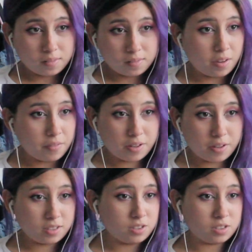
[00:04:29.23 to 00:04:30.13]

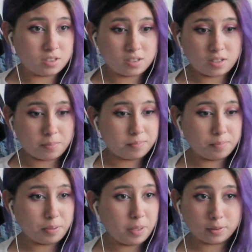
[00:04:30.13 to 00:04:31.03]
Everything is just
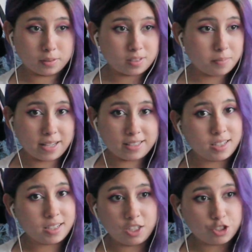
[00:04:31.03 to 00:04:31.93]
people's
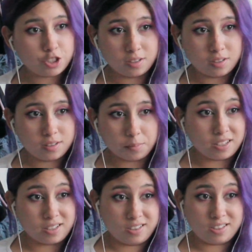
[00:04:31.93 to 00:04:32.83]
imagination
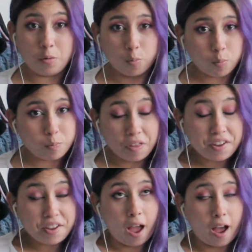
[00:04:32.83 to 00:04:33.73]
because
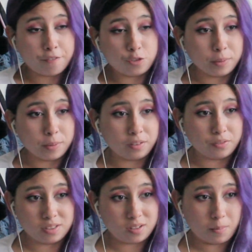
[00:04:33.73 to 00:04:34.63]
they have to believe
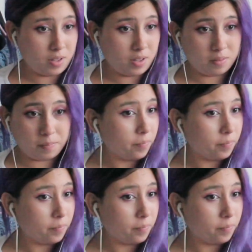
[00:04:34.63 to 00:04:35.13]
in something.